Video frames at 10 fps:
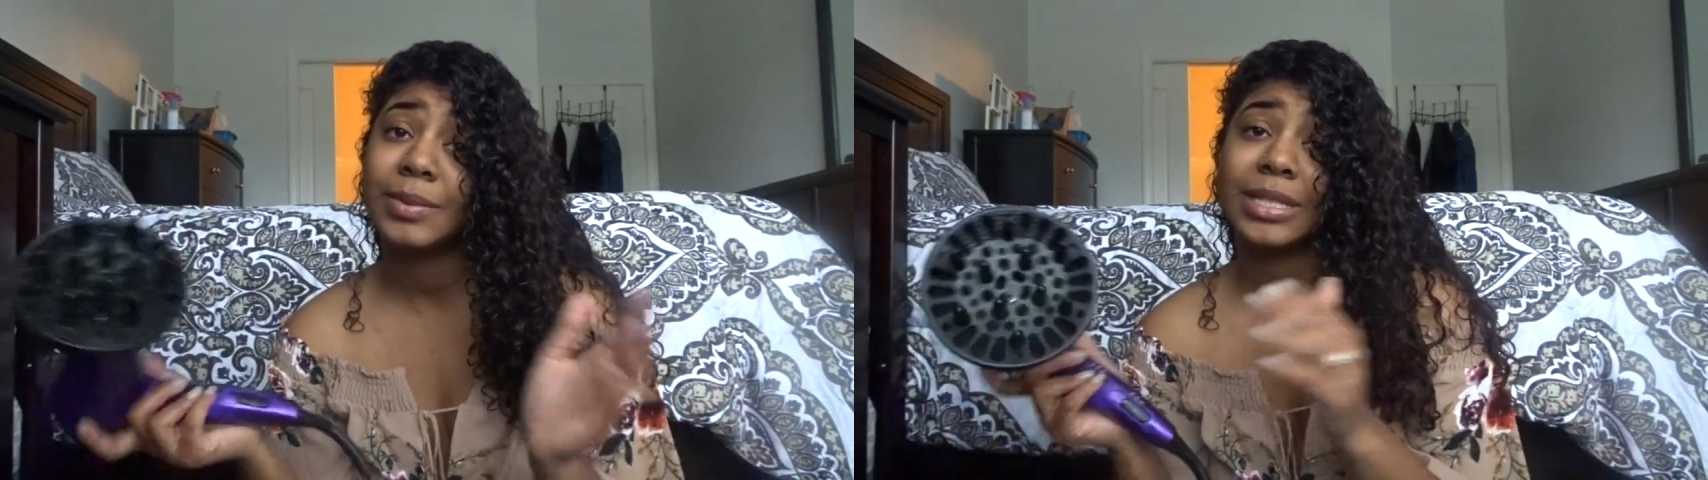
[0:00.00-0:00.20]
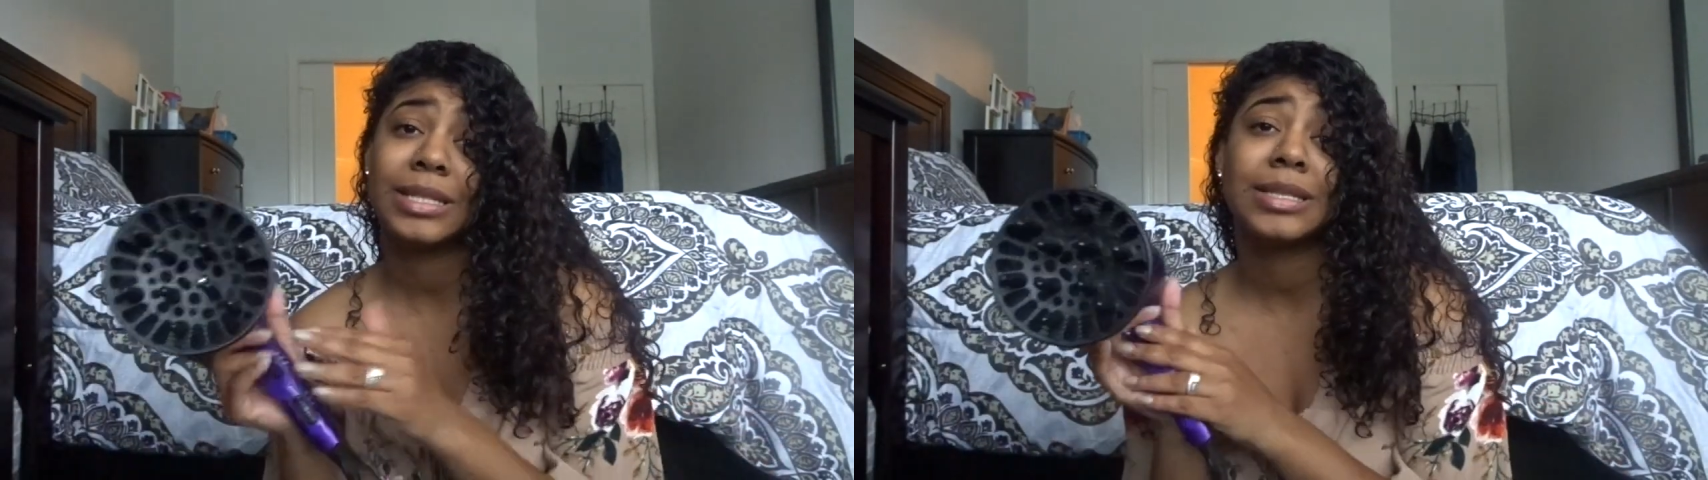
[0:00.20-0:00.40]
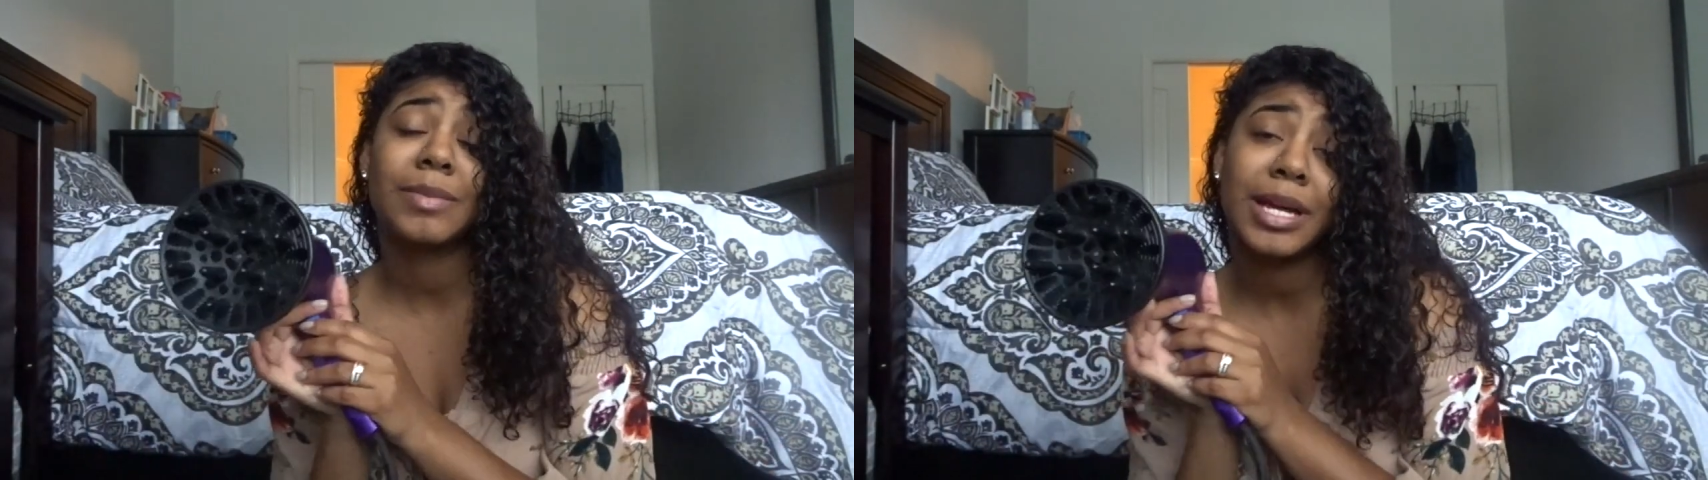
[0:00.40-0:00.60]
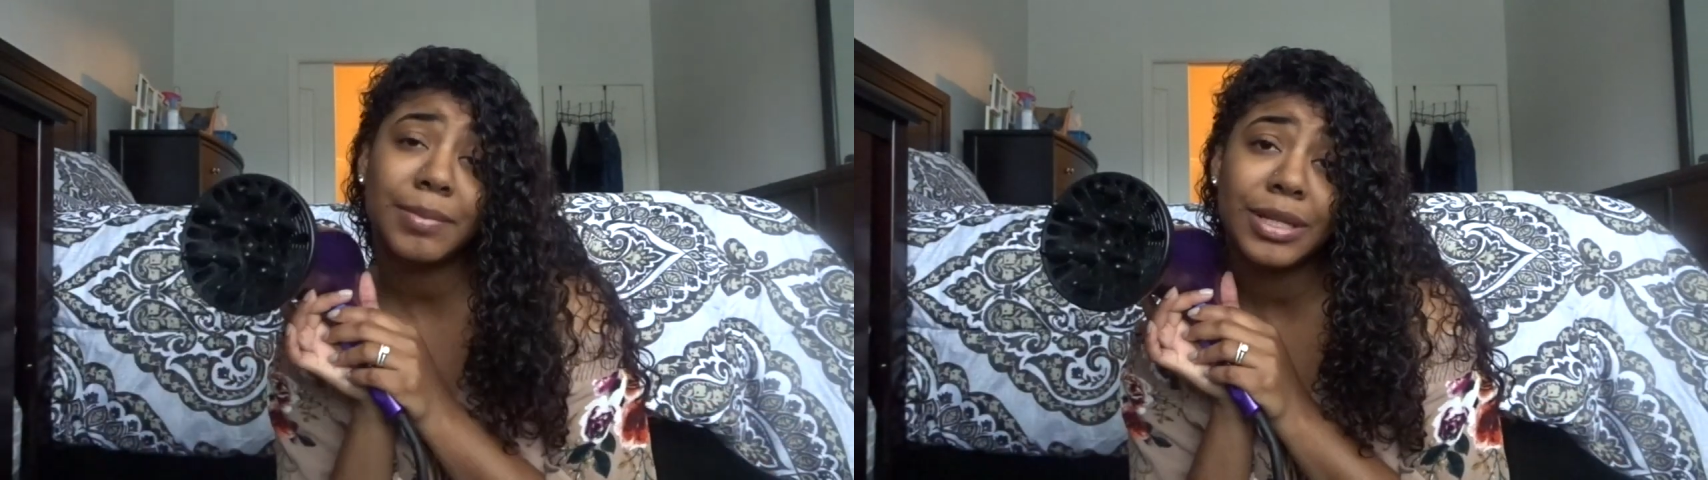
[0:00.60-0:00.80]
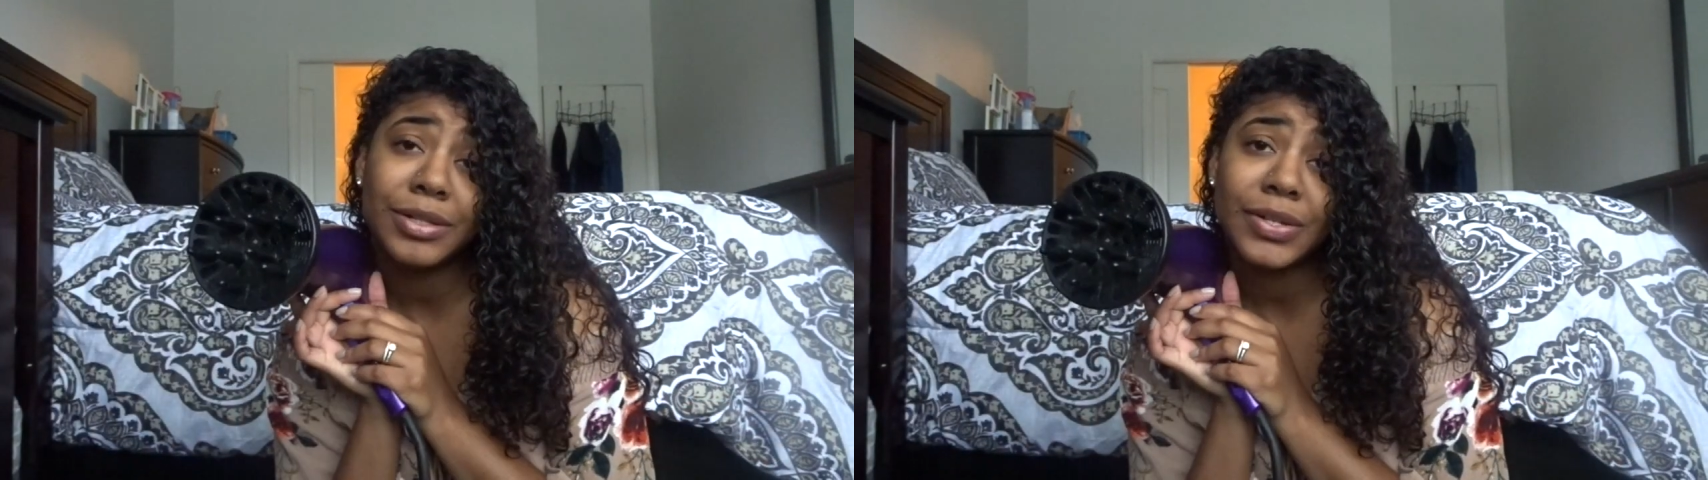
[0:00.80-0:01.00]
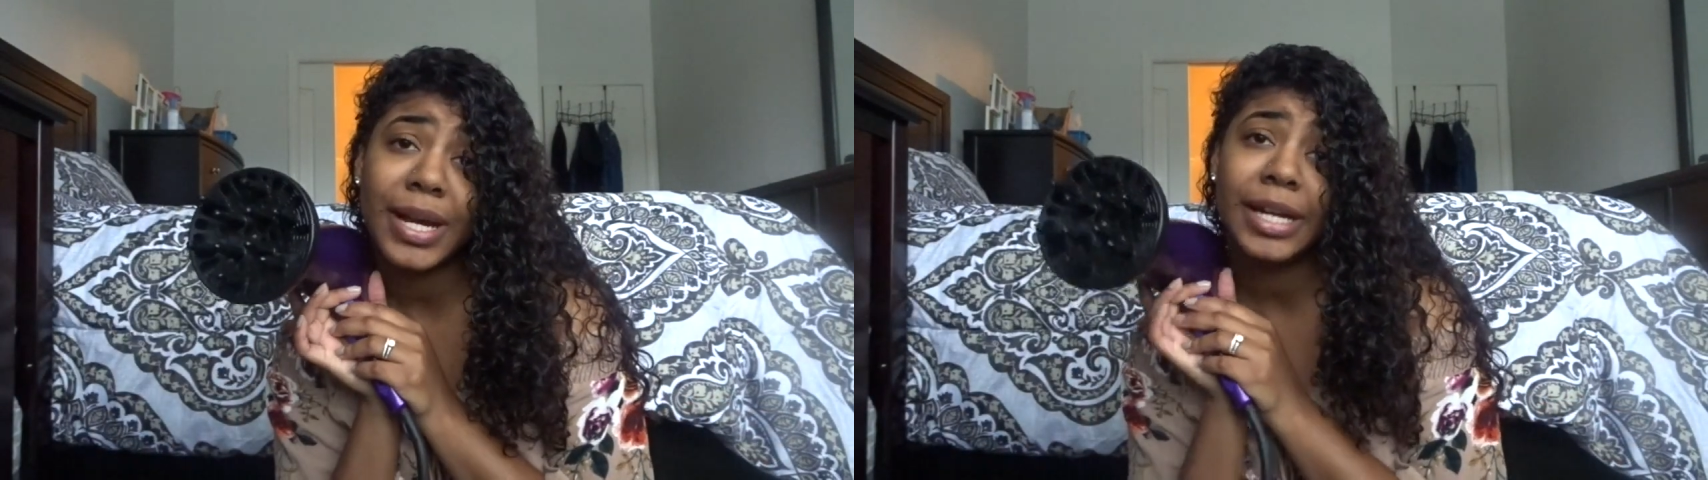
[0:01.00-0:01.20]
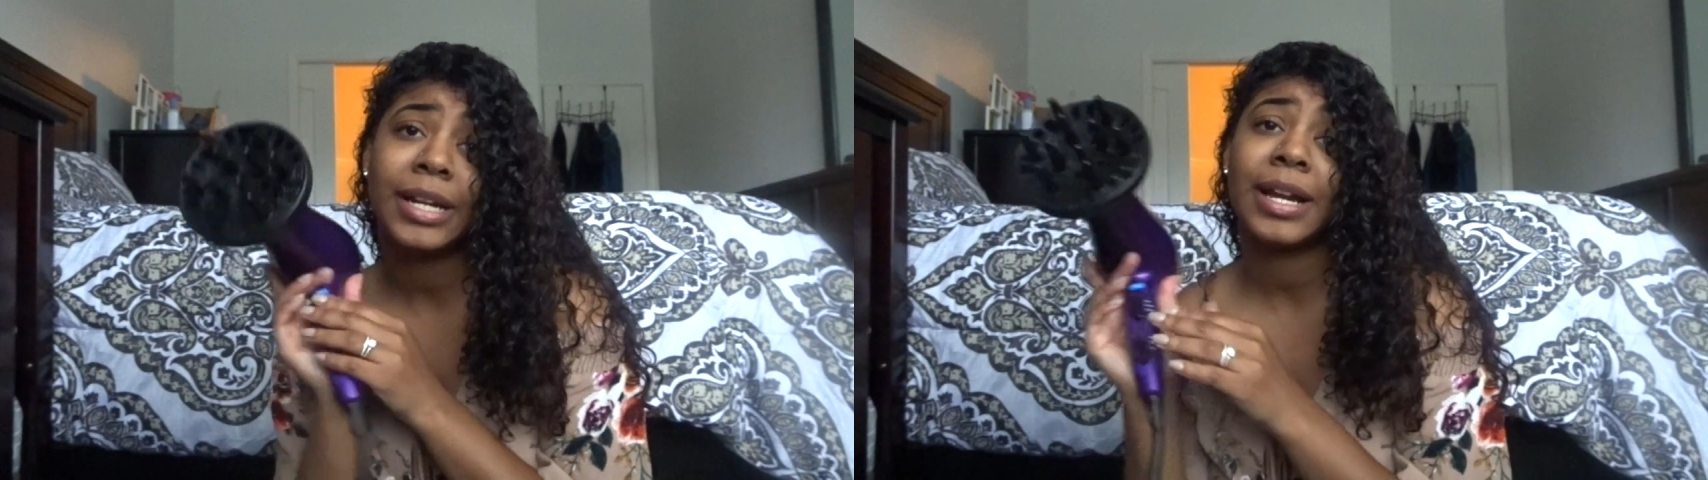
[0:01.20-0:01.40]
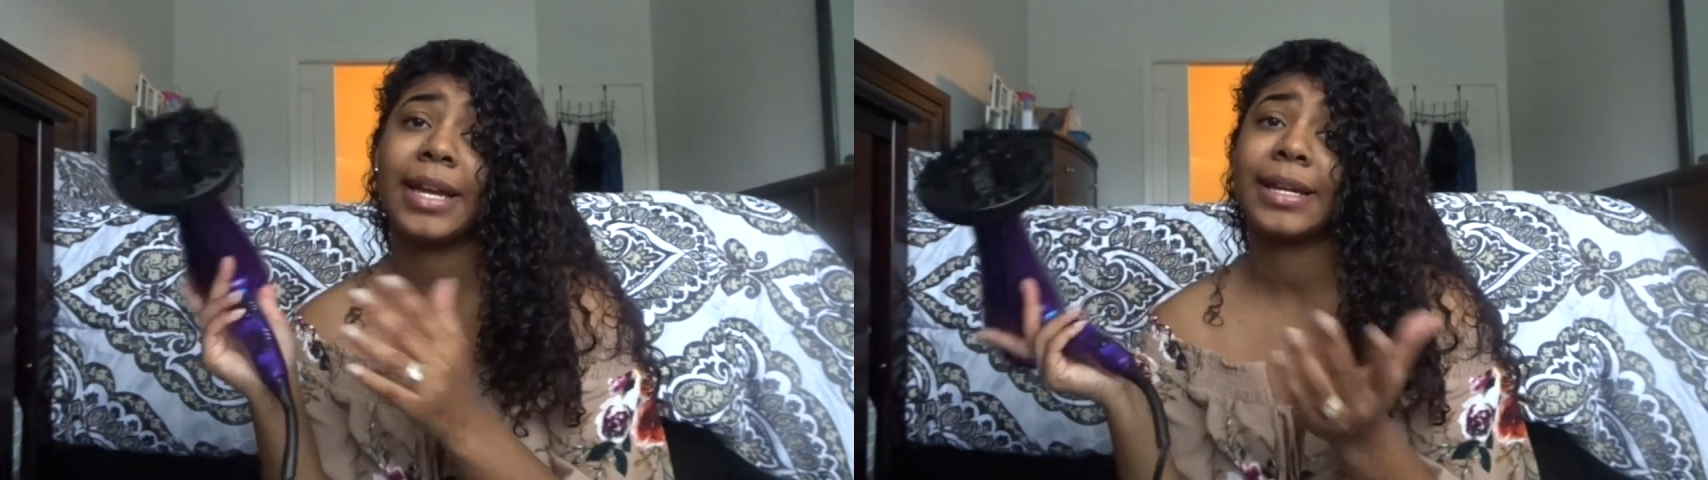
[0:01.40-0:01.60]
but this is my blow
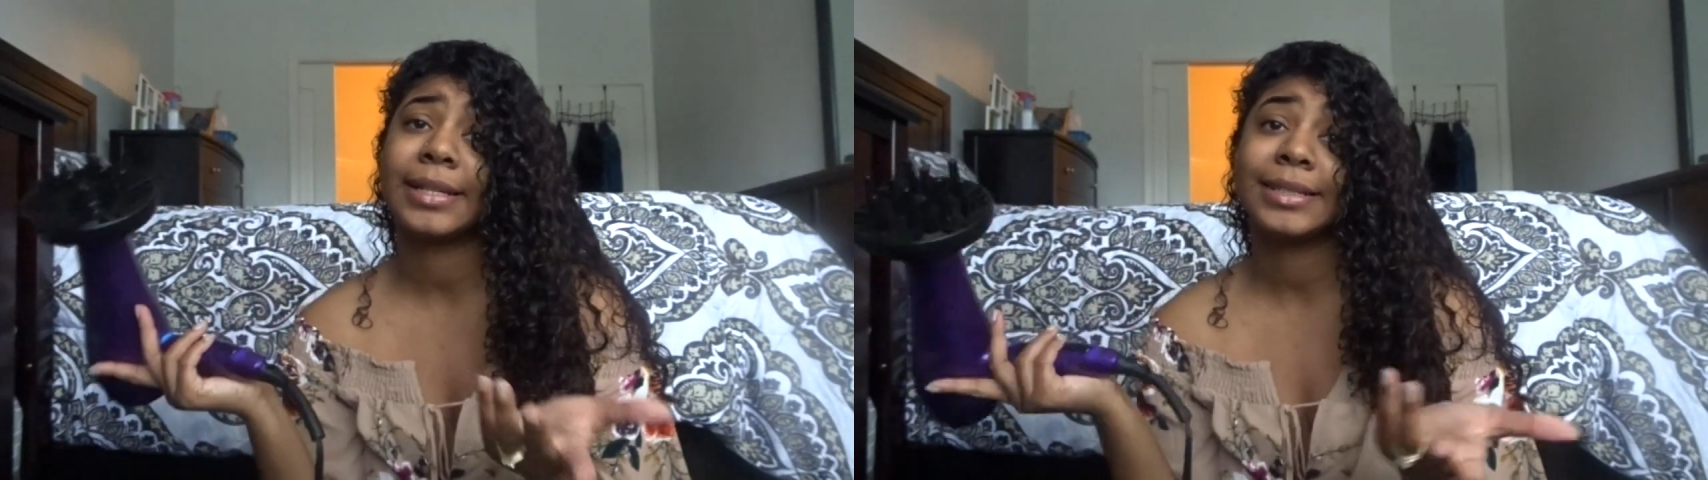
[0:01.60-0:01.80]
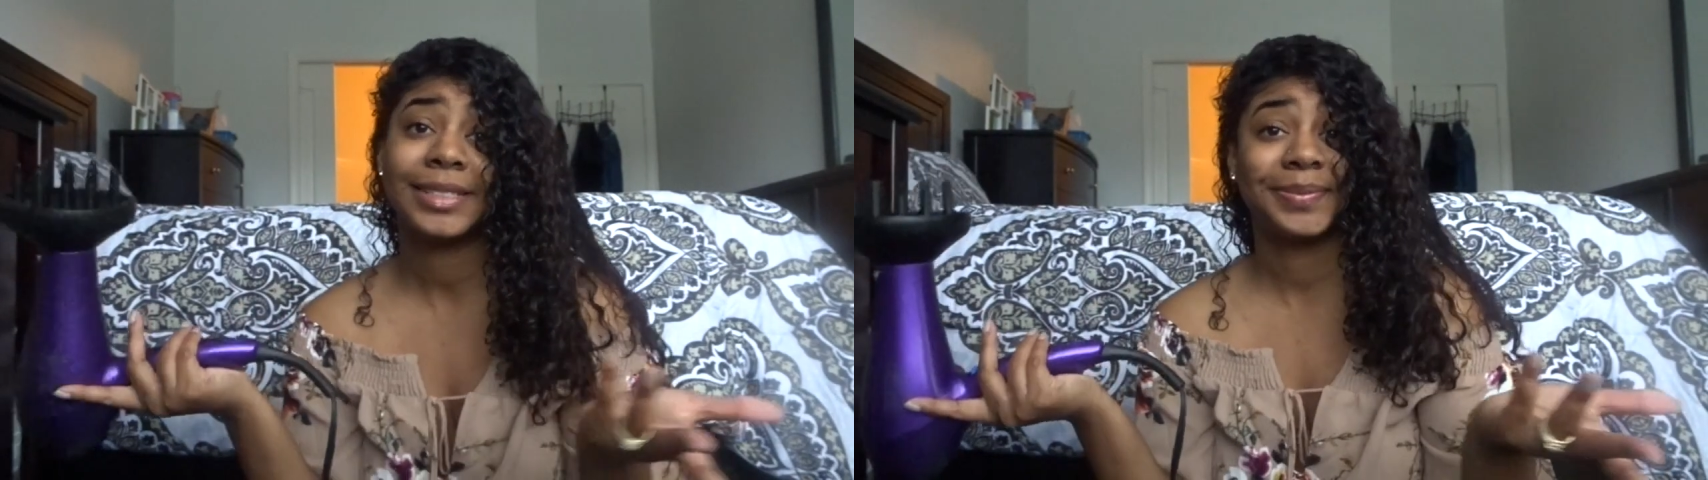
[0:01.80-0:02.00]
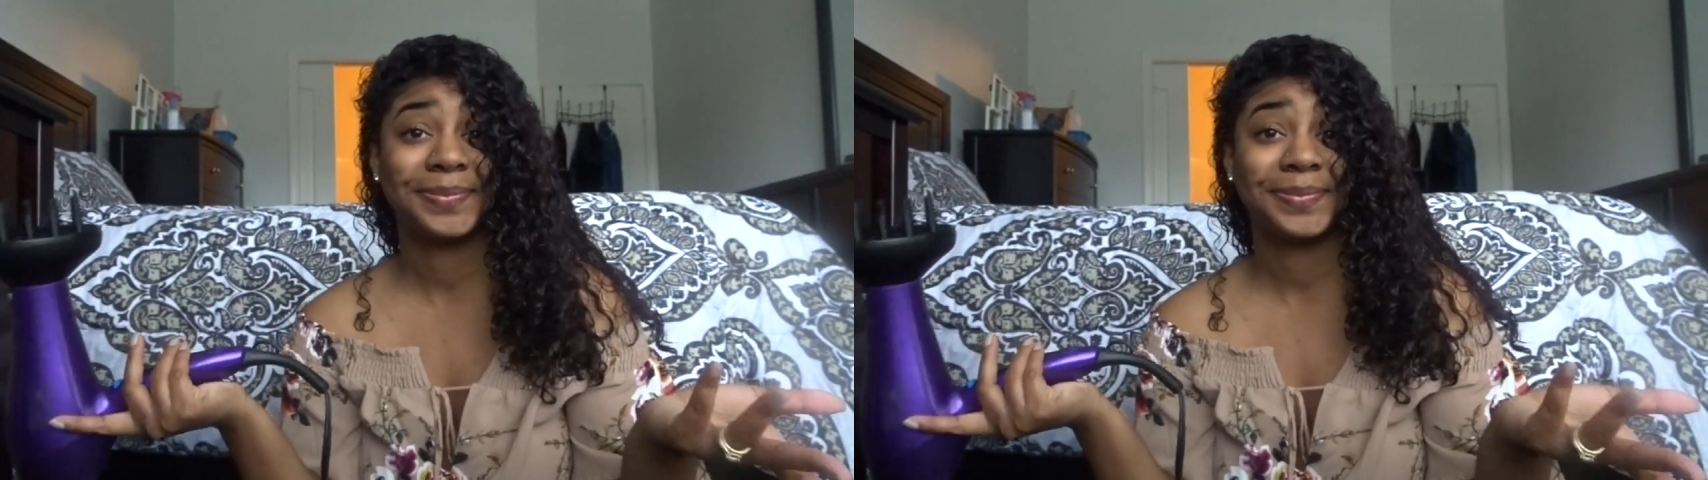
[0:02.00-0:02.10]
dryer and